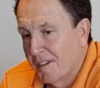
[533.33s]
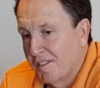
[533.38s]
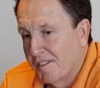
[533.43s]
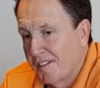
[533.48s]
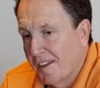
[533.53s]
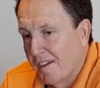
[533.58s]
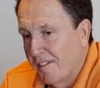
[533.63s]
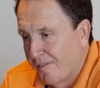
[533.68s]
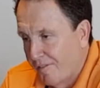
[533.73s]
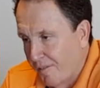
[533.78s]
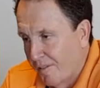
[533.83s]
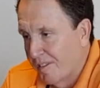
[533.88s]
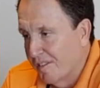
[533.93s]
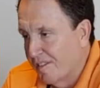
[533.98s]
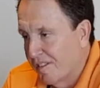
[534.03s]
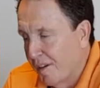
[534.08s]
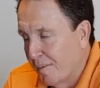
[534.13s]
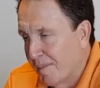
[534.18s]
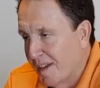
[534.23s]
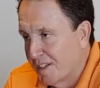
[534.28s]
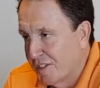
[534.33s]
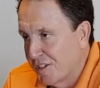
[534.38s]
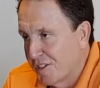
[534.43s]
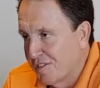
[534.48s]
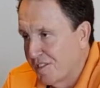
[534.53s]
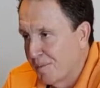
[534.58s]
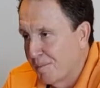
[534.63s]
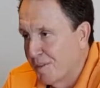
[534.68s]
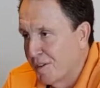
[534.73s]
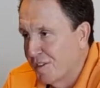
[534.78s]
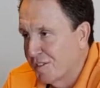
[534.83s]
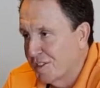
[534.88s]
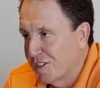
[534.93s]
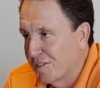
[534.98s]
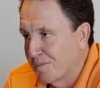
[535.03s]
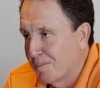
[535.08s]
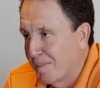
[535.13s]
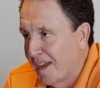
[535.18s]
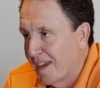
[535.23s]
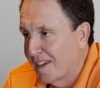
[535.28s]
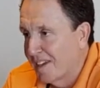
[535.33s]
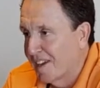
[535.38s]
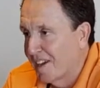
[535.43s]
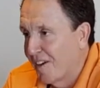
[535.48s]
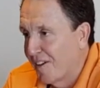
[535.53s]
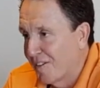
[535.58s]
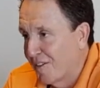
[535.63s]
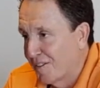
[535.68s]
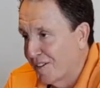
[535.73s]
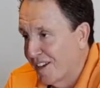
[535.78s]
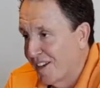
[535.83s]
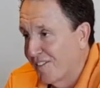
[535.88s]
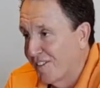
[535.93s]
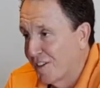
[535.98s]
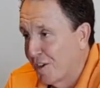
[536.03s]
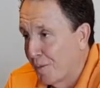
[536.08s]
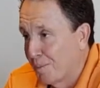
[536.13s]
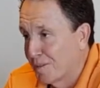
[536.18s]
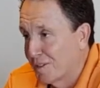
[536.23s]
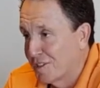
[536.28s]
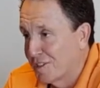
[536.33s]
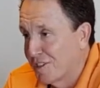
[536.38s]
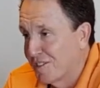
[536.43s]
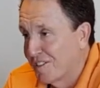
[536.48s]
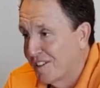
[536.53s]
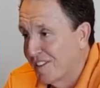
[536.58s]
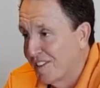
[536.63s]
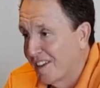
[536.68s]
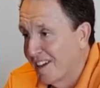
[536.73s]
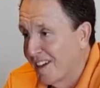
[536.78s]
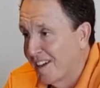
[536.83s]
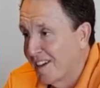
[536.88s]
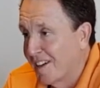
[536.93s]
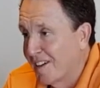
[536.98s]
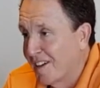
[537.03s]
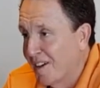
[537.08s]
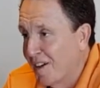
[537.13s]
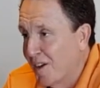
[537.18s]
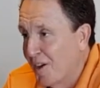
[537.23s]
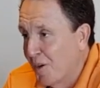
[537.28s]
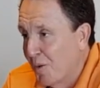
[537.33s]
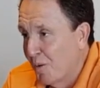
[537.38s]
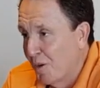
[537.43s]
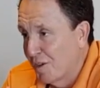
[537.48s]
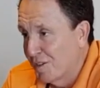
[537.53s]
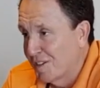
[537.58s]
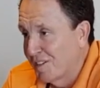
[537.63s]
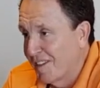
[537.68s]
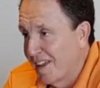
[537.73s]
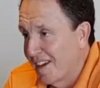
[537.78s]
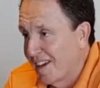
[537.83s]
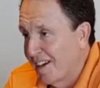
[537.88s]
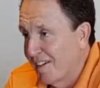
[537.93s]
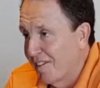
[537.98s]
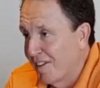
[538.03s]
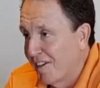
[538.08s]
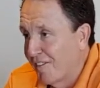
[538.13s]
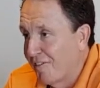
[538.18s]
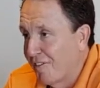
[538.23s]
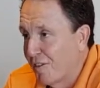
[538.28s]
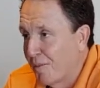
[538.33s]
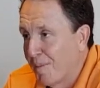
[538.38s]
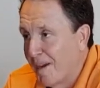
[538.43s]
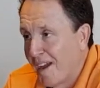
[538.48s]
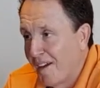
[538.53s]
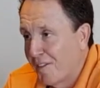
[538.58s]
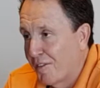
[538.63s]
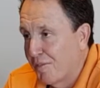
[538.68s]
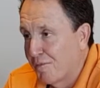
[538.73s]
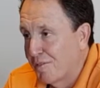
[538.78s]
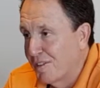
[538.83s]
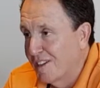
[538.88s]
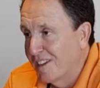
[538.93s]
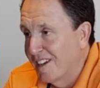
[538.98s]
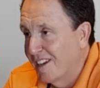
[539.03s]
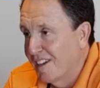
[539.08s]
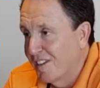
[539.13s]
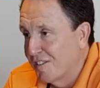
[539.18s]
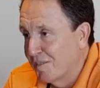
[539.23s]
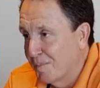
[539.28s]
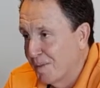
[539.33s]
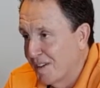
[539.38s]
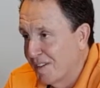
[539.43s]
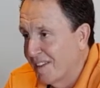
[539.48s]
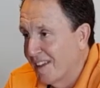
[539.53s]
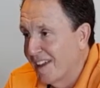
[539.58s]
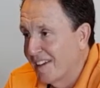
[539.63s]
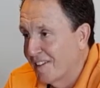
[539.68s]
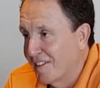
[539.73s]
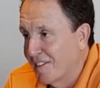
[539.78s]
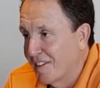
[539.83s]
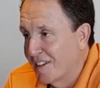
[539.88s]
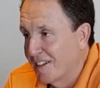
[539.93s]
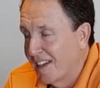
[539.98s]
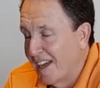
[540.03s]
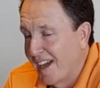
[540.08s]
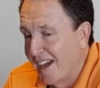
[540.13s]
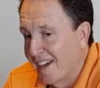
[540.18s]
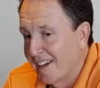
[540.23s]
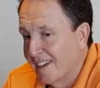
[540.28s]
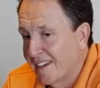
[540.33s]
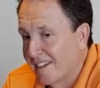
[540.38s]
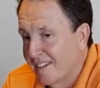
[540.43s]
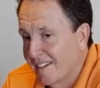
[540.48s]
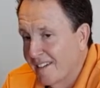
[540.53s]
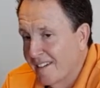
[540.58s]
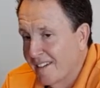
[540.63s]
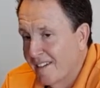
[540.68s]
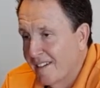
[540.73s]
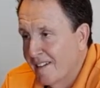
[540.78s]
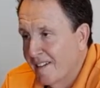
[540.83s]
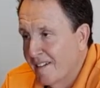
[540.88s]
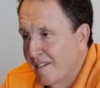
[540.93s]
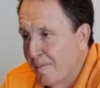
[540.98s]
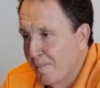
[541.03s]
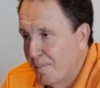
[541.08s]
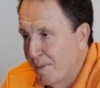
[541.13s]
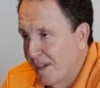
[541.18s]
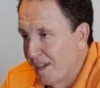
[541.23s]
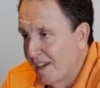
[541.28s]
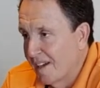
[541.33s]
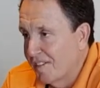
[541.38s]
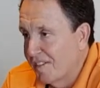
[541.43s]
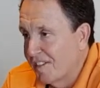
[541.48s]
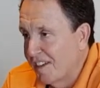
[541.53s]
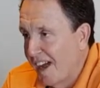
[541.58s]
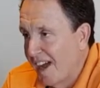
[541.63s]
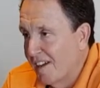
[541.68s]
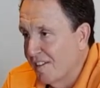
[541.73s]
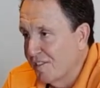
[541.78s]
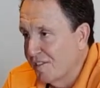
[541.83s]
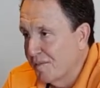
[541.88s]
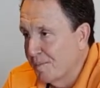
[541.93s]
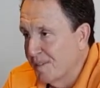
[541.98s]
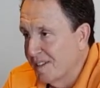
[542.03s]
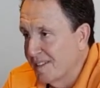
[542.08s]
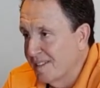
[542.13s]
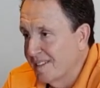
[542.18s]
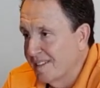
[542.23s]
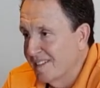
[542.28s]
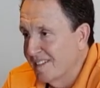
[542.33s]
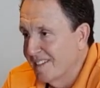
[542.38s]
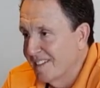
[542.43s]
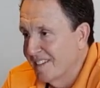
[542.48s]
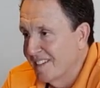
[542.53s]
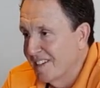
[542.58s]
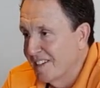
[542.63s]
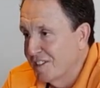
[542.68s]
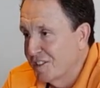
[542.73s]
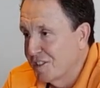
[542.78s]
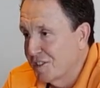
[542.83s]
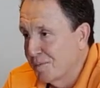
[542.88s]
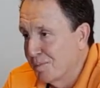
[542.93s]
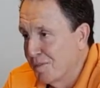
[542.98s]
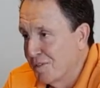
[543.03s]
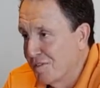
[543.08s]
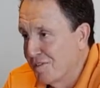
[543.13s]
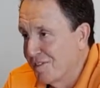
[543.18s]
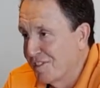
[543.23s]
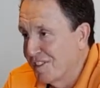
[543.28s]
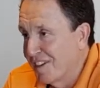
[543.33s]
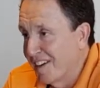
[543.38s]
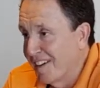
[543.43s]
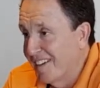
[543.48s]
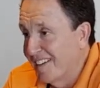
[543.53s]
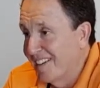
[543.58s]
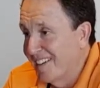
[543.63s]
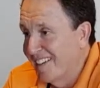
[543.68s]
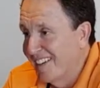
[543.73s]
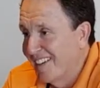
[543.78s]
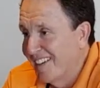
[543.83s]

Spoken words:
say for instance, I mentioned the merchant banking. I got given an opportunity there, worked in that area for about 3 years, but at the end of the day, being a salesman, schmoozer,